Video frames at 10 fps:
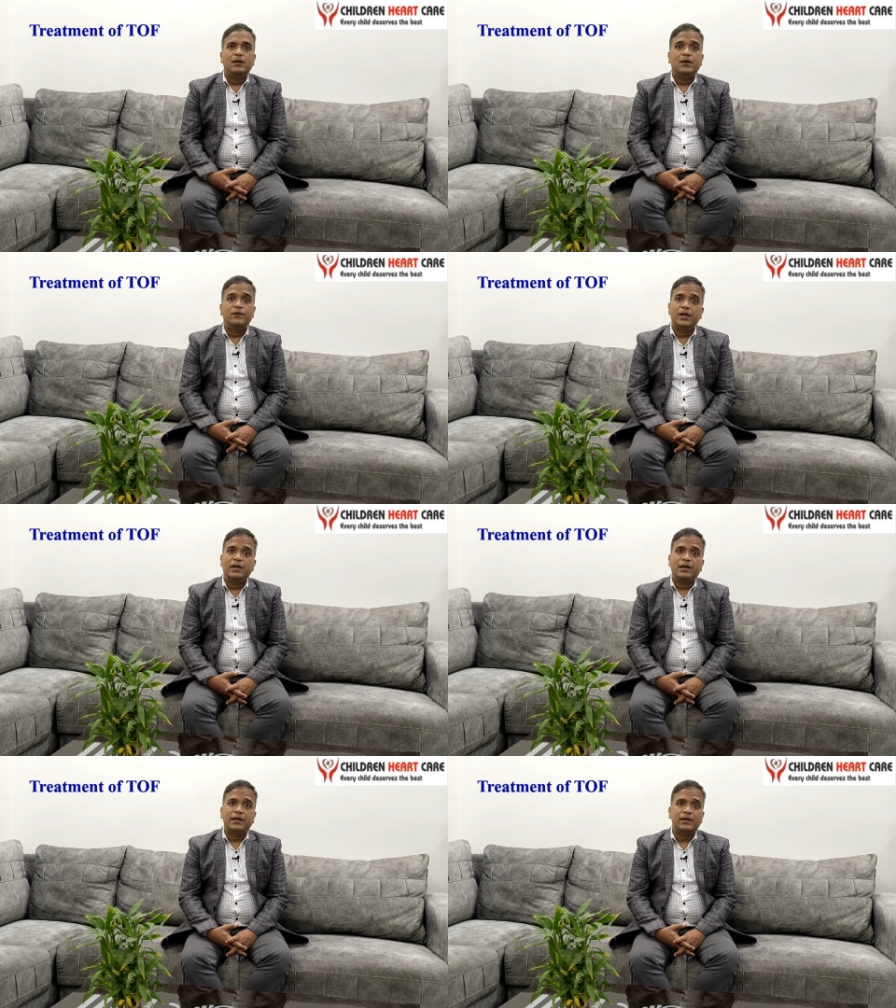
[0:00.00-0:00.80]
If we are
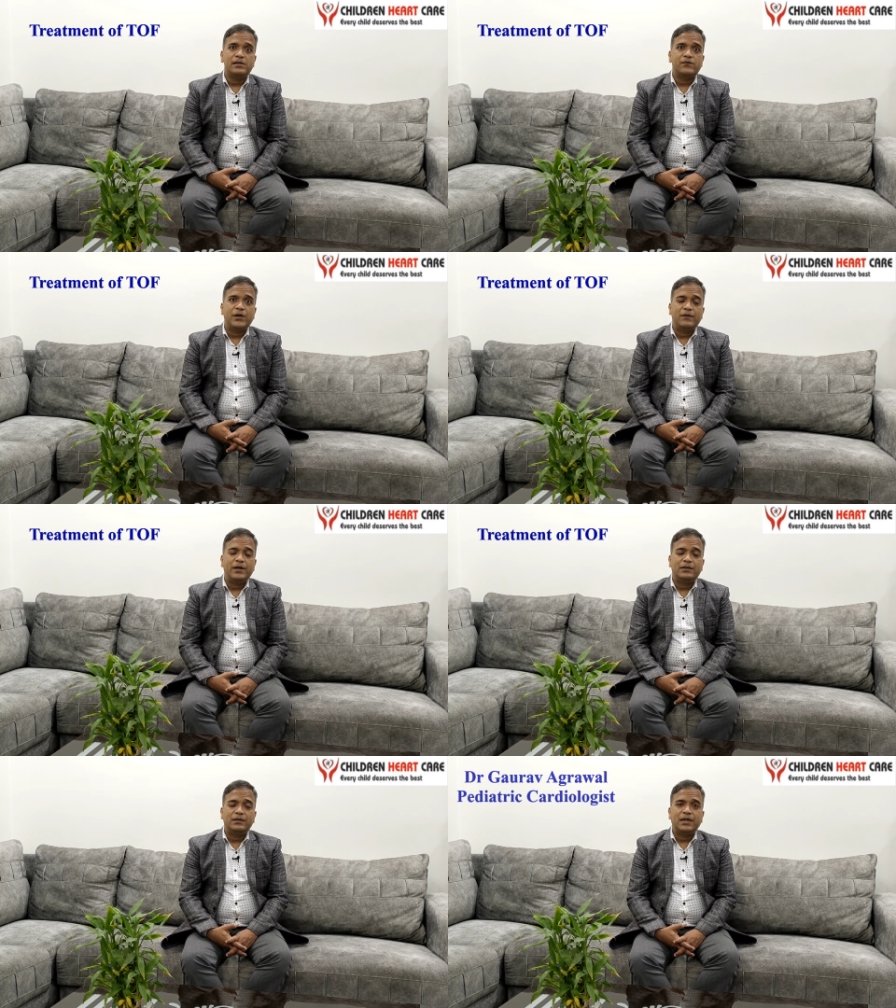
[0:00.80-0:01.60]
cutting this valve
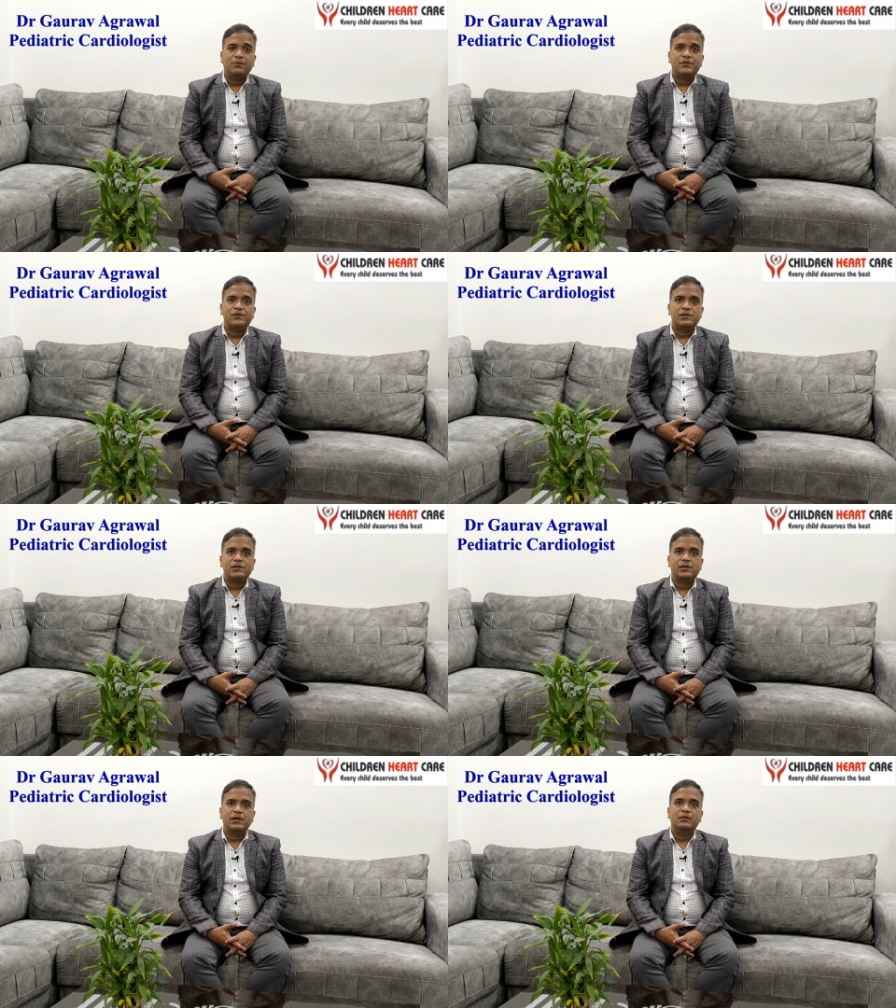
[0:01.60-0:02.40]
at the time of
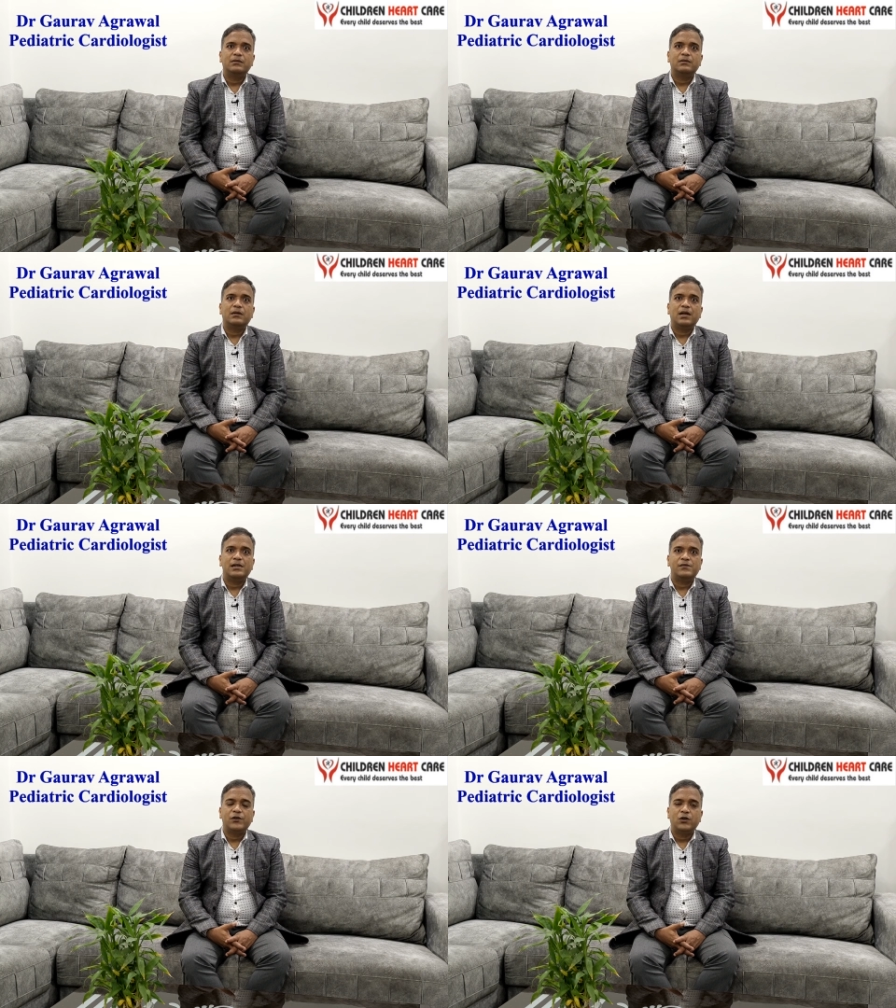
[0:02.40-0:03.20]
surgery,
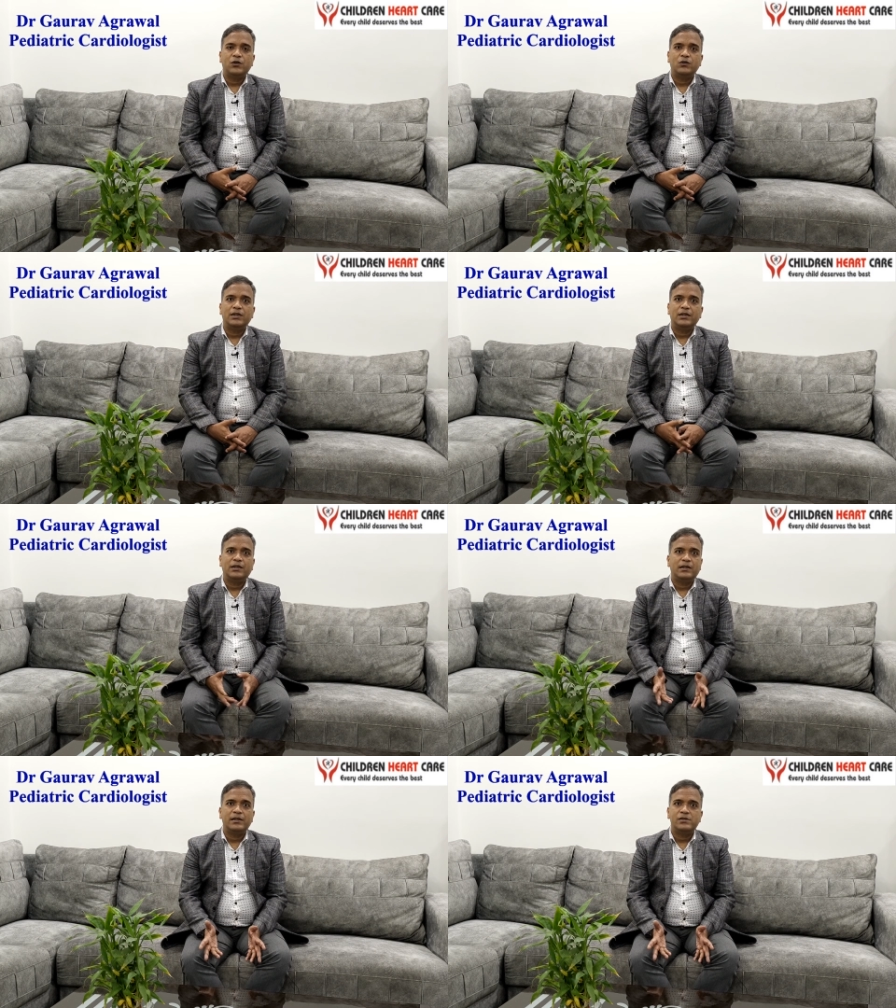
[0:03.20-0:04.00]
as we all know that there